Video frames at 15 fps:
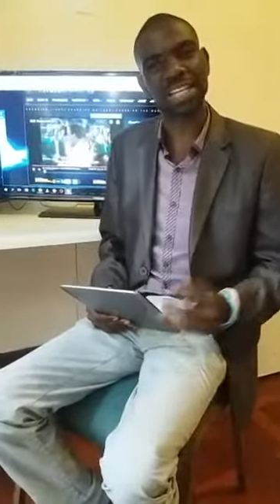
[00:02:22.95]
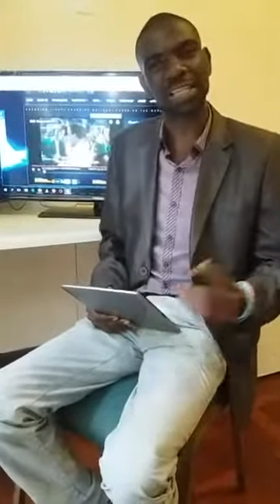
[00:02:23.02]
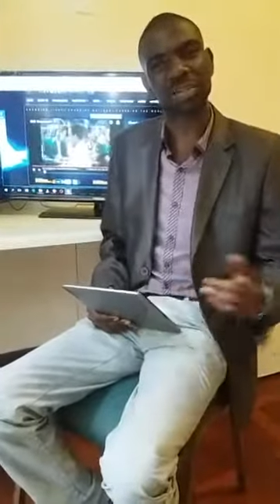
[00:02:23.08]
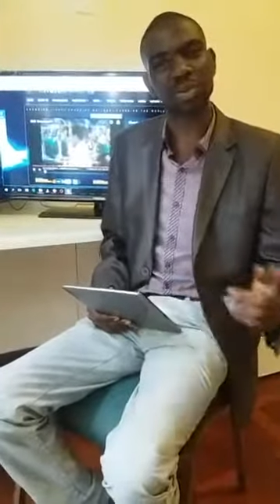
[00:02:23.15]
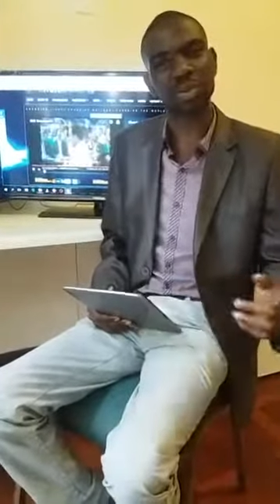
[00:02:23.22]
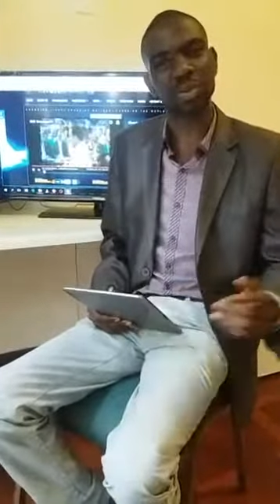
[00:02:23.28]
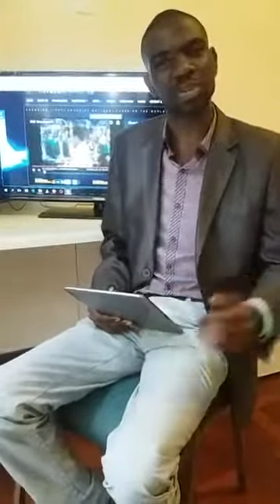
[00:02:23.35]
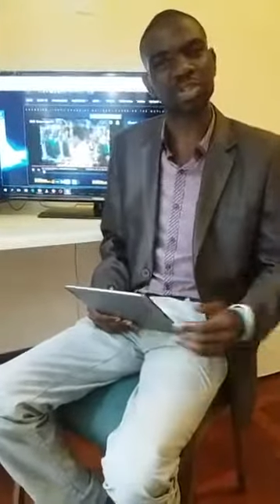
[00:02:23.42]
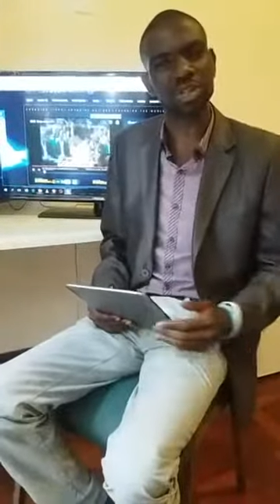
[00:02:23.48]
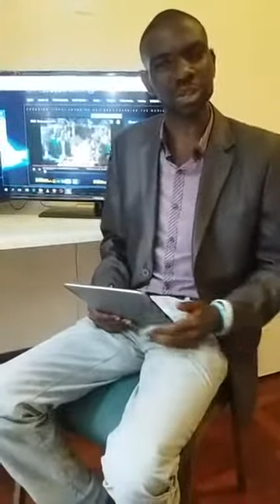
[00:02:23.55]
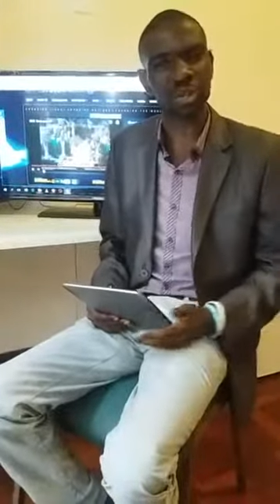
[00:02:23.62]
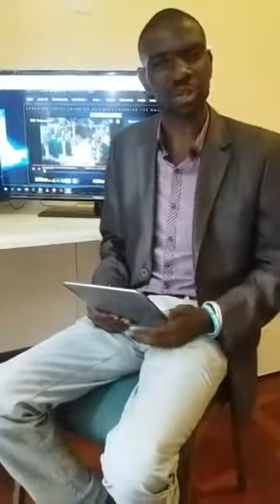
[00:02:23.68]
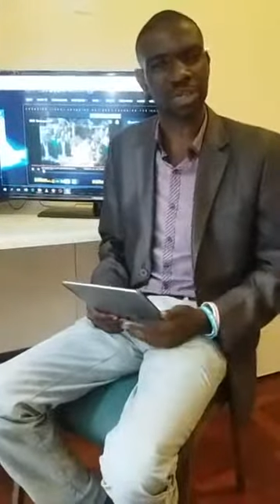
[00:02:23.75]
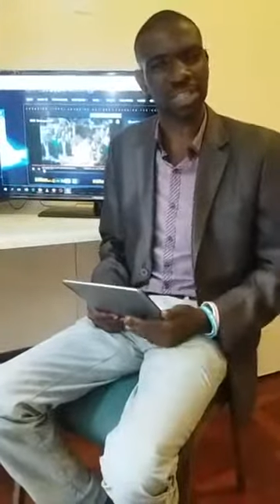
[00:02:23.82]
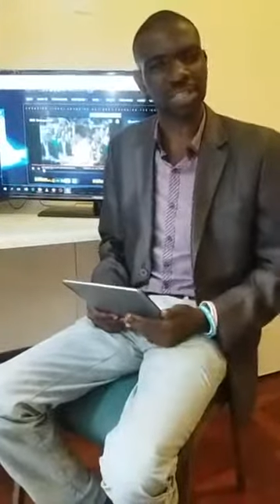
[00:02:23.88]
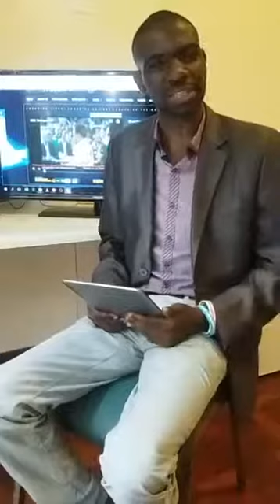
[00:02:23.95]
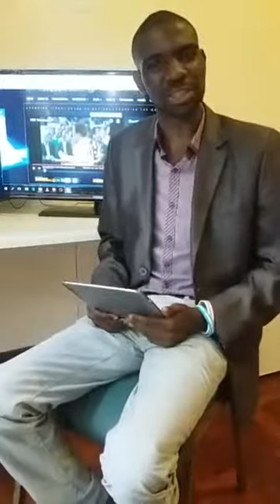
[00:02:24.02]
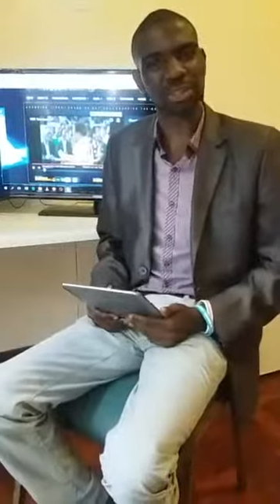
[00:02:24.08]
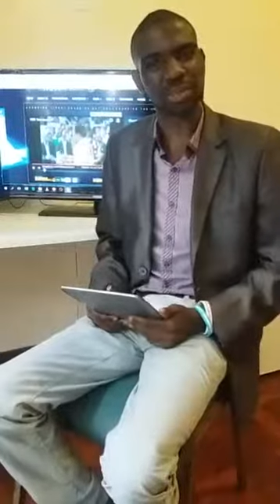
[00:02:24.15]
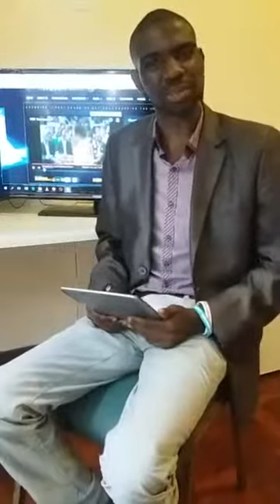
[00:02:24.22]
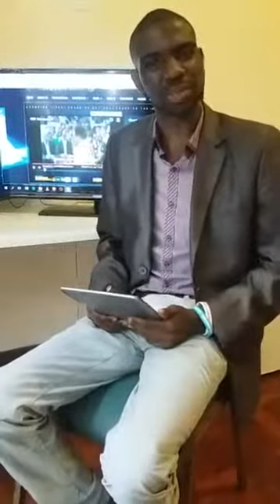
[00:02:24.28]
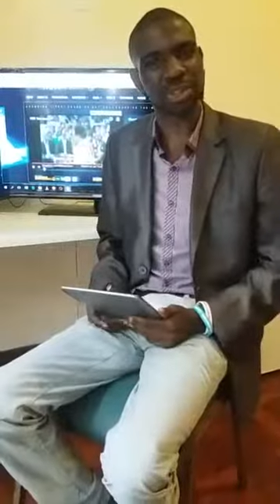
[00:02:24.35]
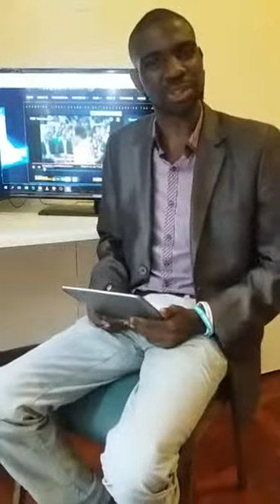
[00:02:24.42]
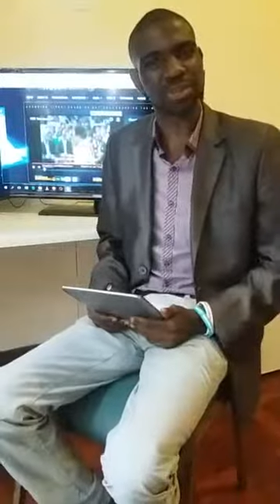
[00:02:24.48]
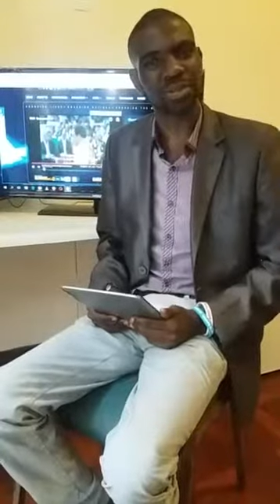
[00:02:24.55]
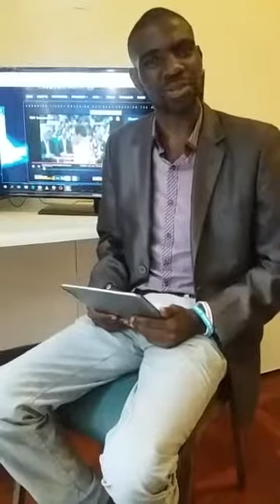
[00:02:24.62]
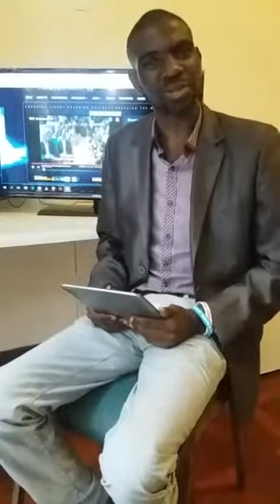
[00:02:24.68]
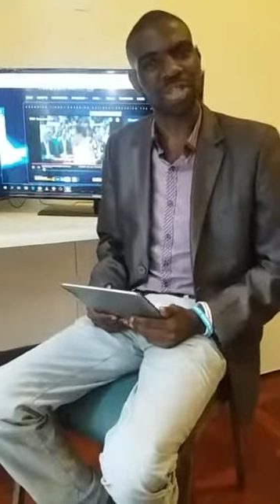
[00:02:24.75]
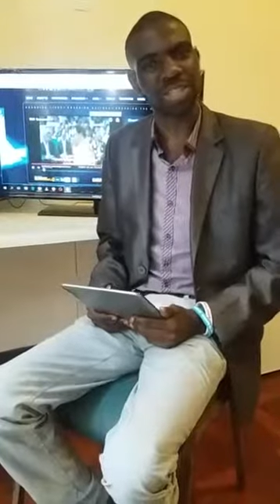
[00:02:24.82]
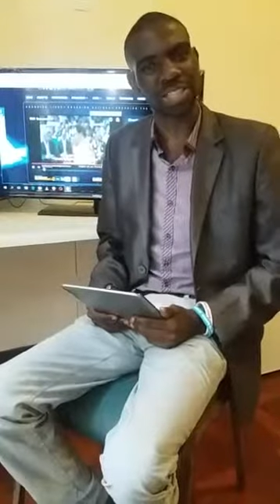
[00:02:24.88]
as long as you're connected
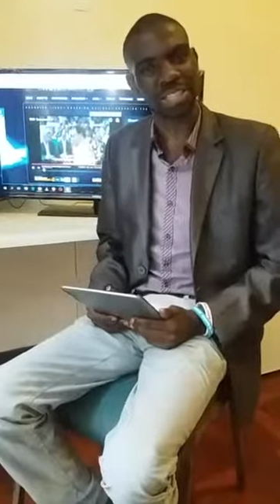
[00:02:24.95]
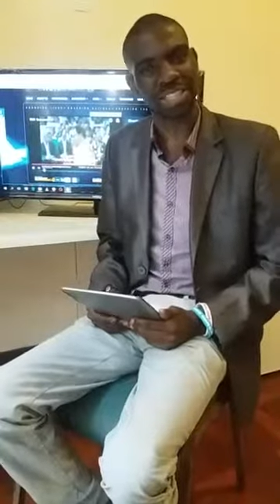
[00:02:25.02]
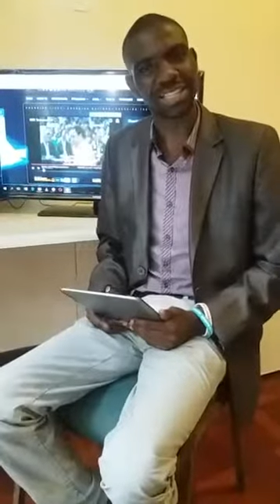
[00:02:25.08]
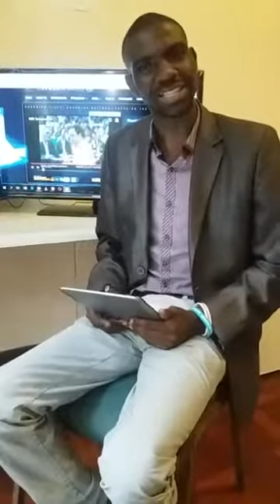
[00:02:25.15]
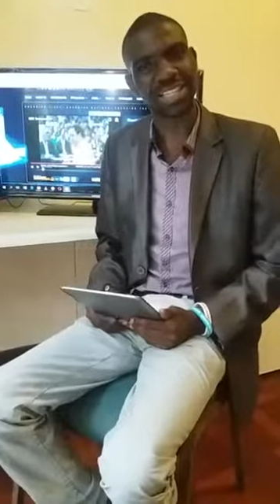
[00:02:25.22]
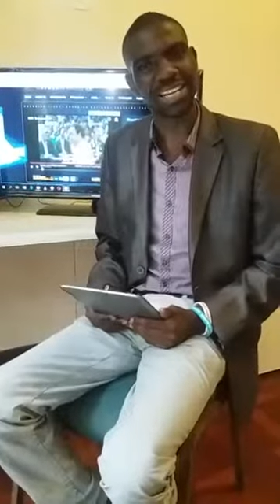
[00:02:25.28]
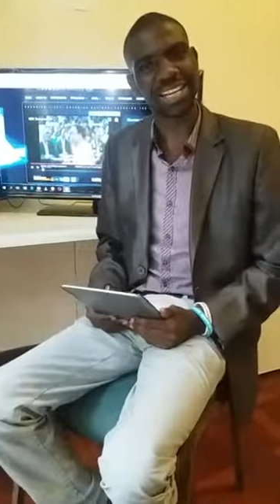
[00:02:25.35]
to Jesus.